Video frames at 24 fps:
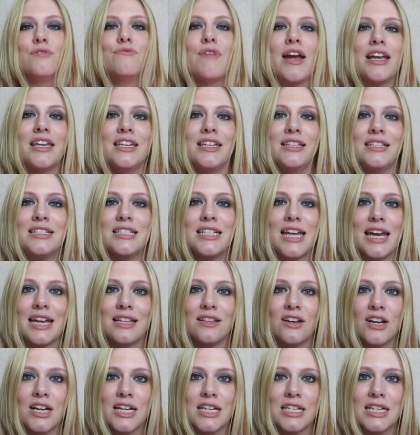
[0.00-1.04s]
of regular
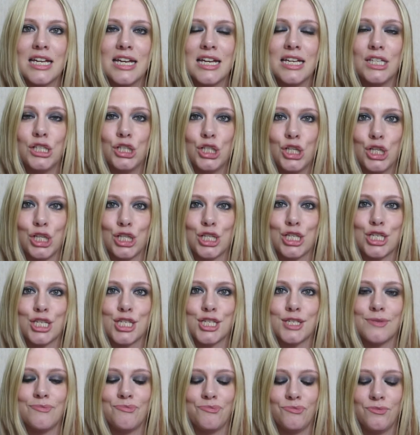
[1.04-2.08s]
daylight. It
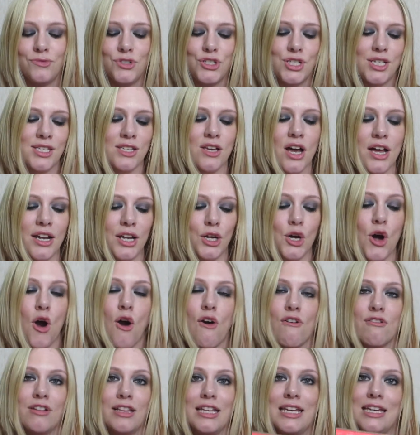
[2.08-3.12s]
looks just kind of
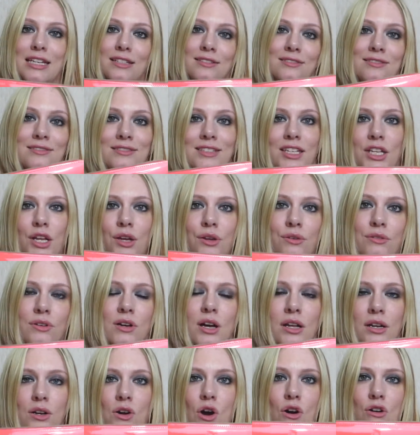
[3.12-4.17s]
corally, you know,
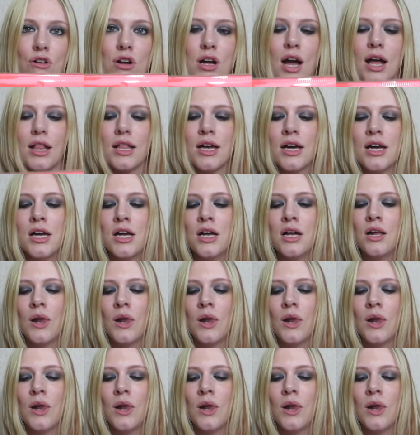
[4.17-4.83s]
kind of coral colour.